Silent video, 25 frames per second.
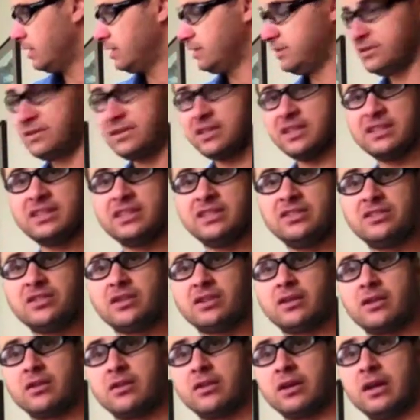so this is
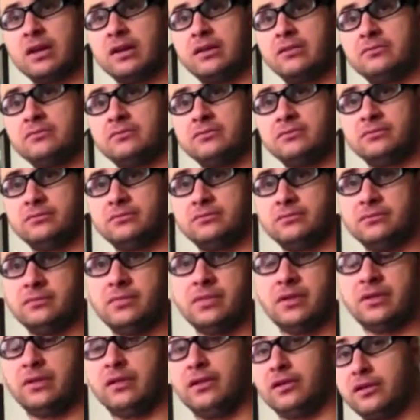a
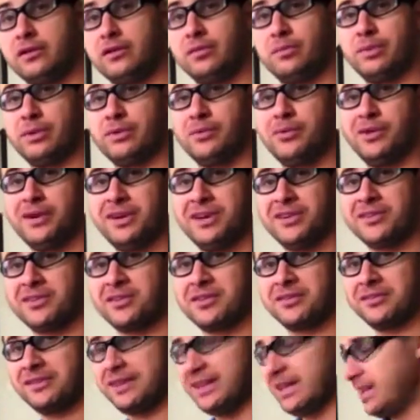little bit what
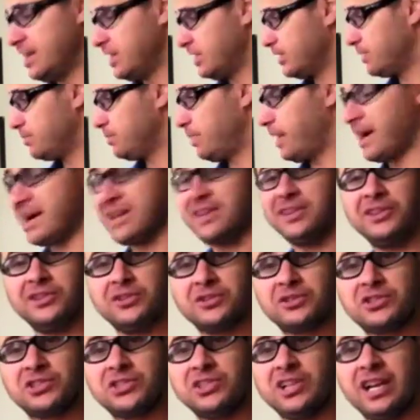our spine
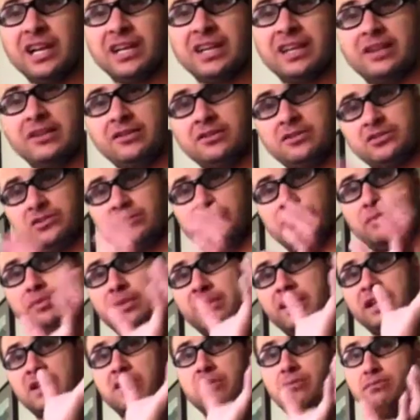looks like. It looks a little
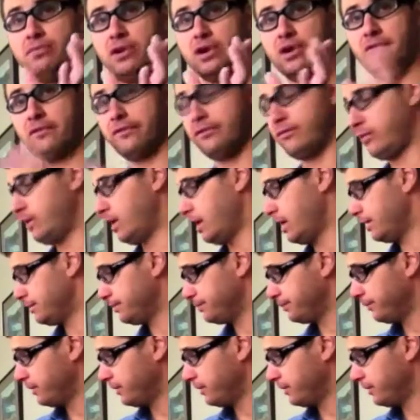bit like a butterfly.